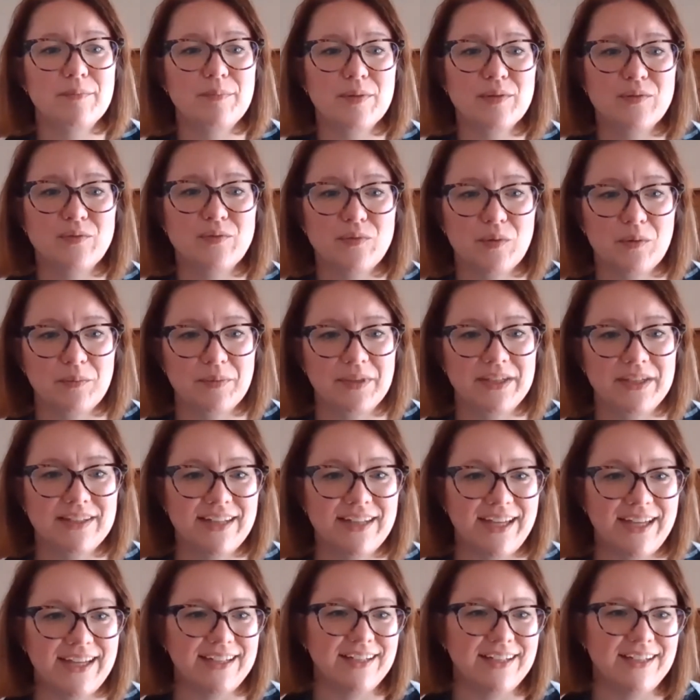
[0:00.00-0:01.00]
before we
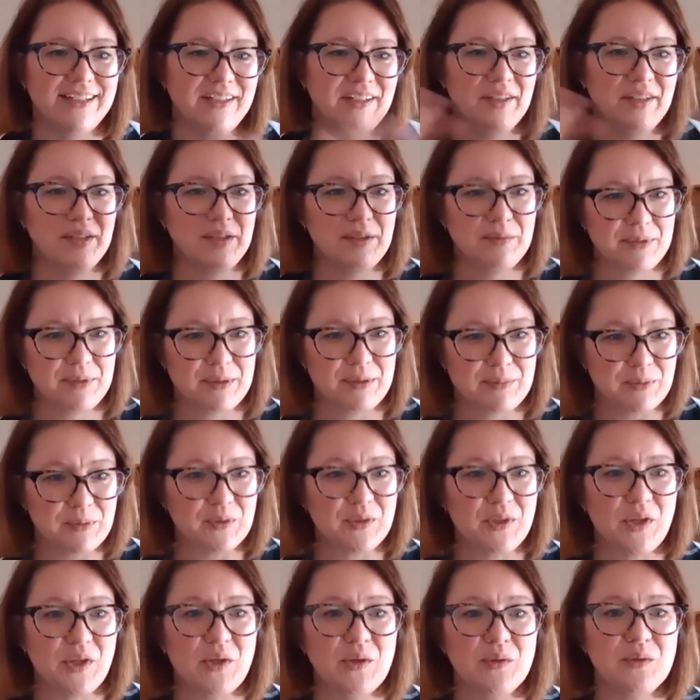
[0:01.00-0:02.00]
let people
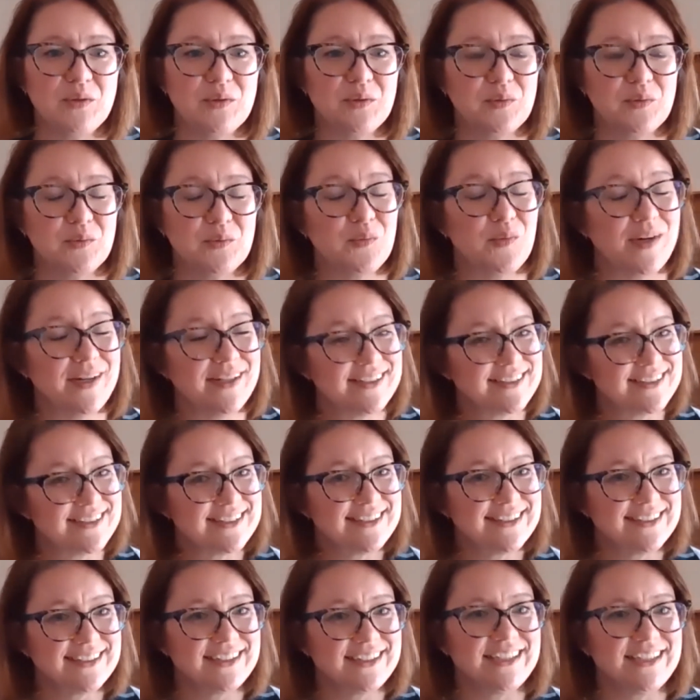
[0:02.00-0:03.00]
go who want
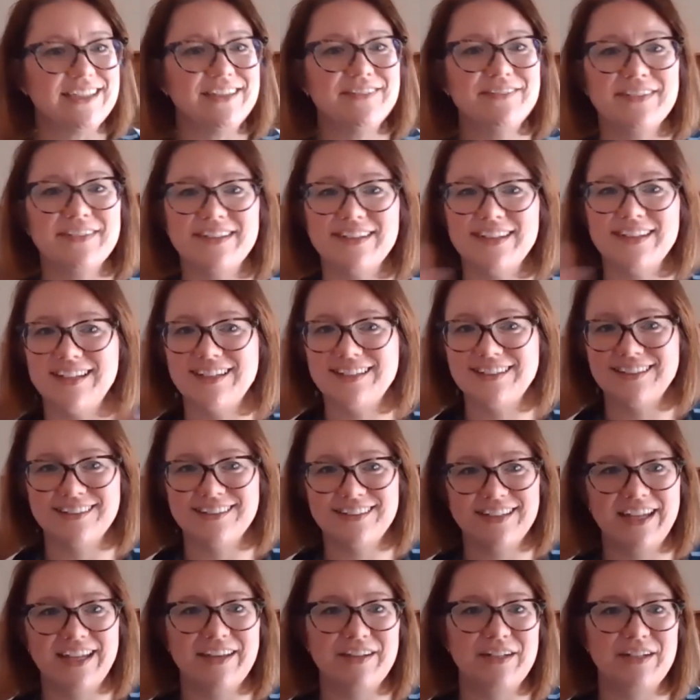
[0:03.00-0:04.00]
to leave, and then
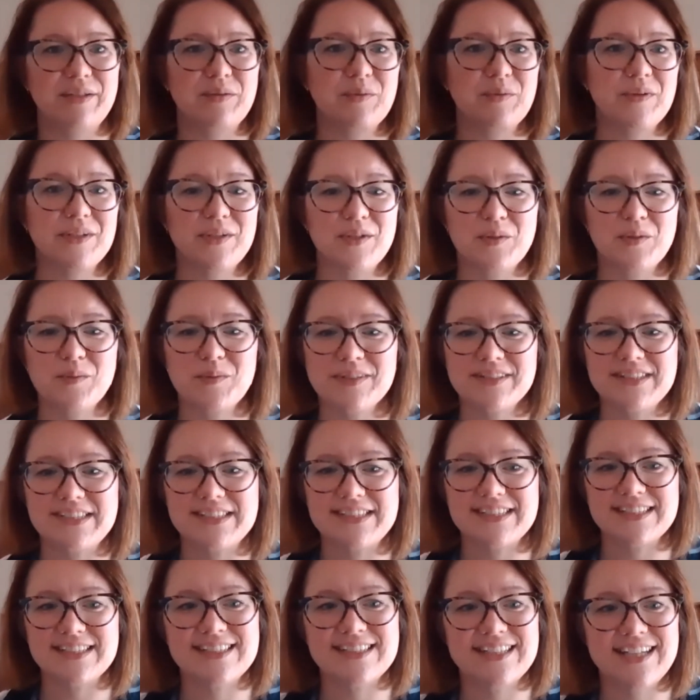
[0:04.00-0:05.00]
anyone who wants
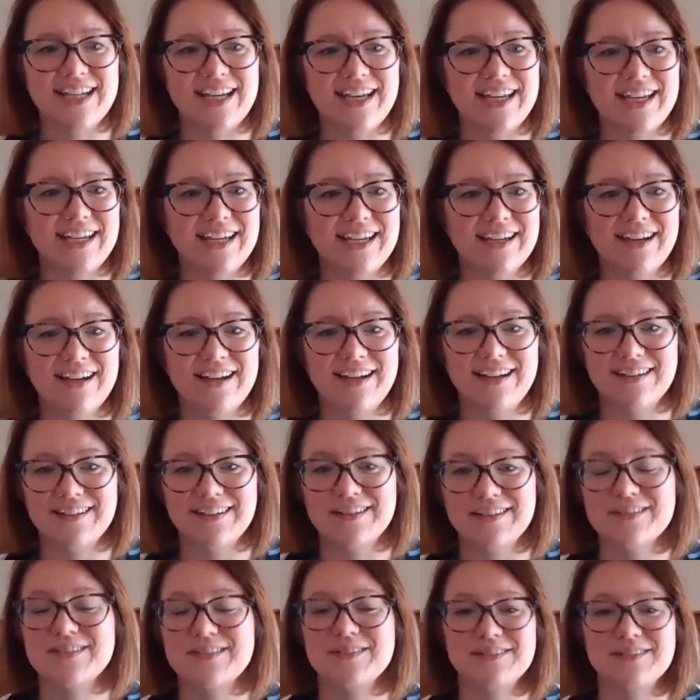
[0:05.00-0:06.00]
to stay
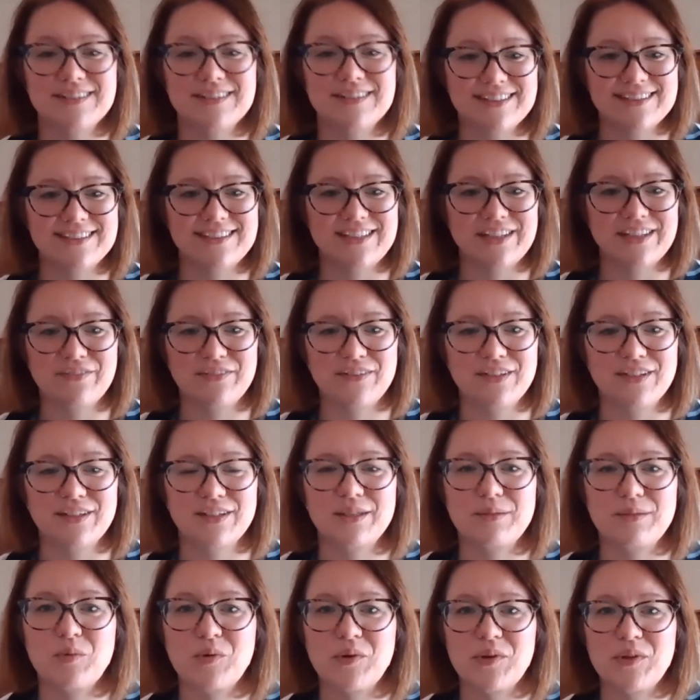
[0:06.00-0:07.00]
is
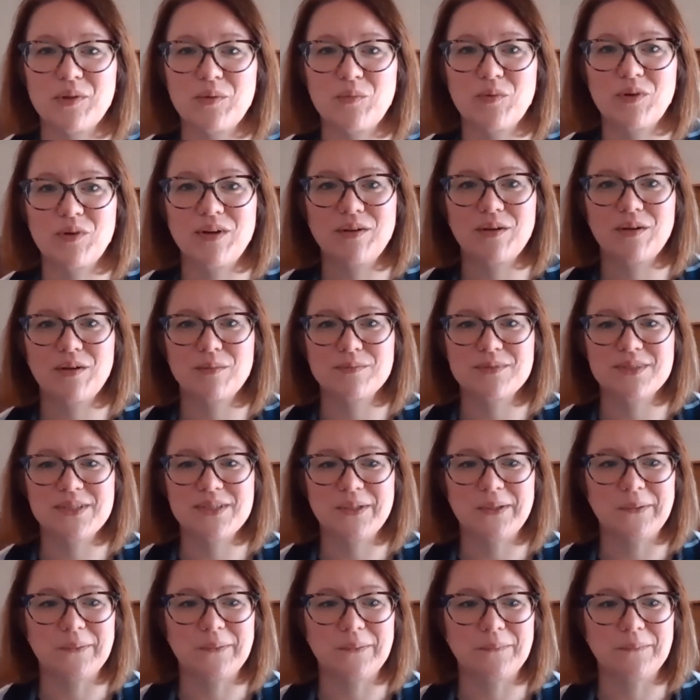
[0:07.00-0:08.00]
definitely more than welcome
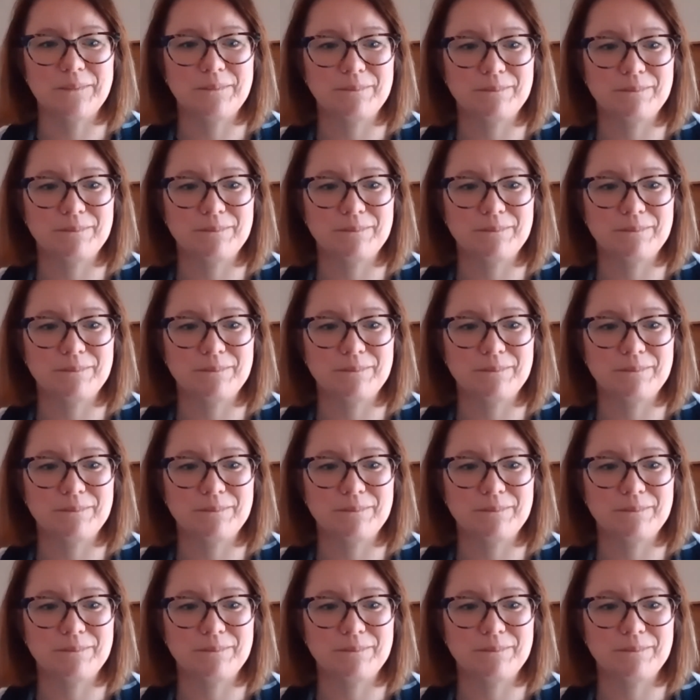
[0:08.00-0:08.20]
to.